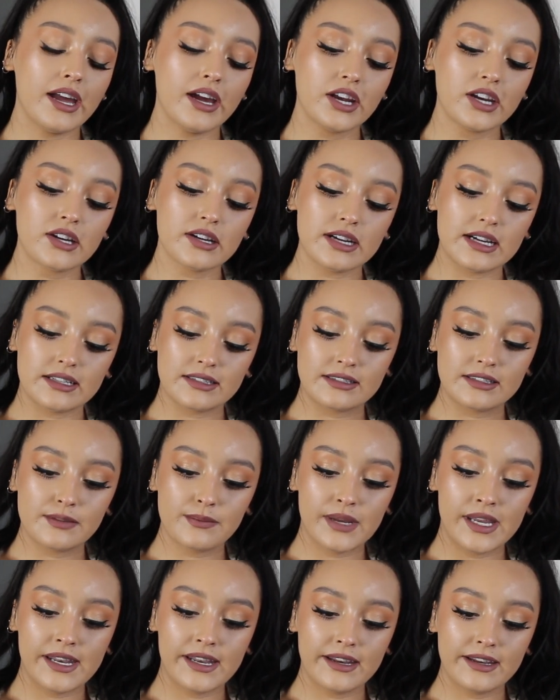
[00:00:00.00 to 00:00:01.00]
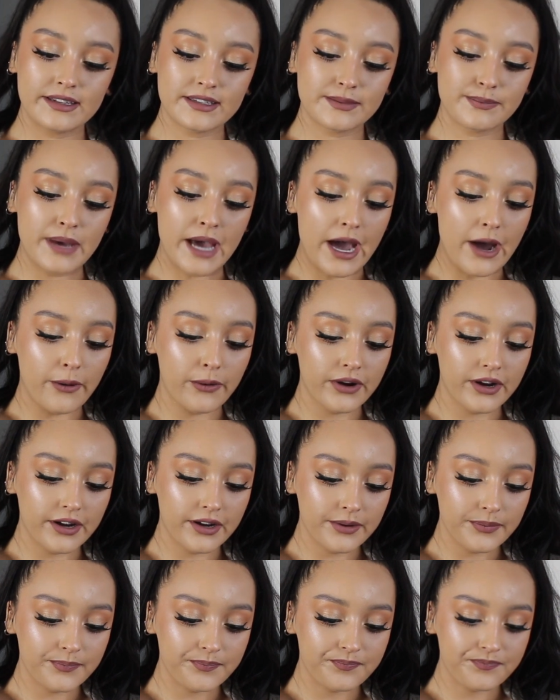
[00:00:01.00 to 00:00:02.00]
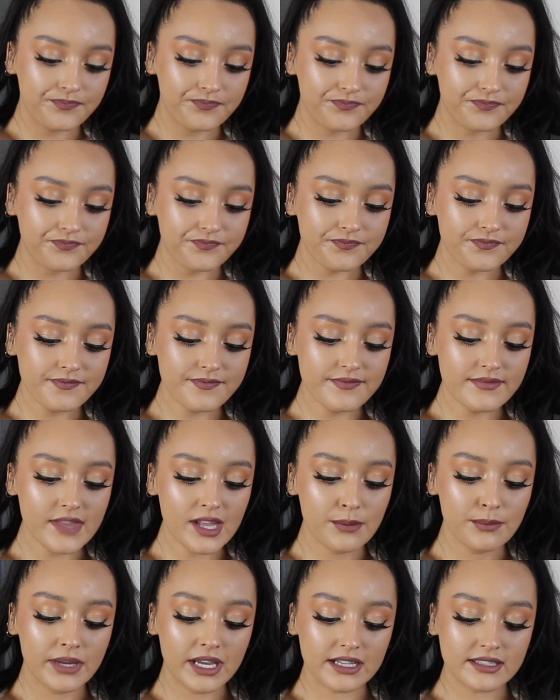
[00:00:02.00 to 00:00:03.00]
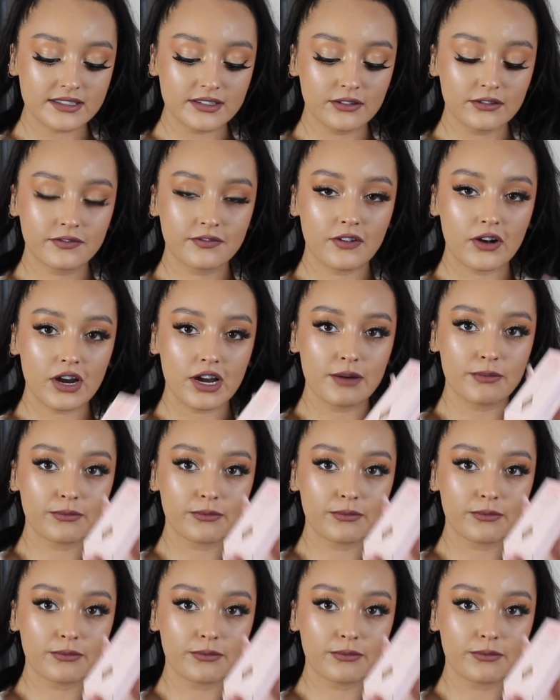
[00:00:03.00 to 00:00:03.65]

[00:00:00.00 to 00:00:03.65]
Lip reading: underestimated its power. But yeah, so far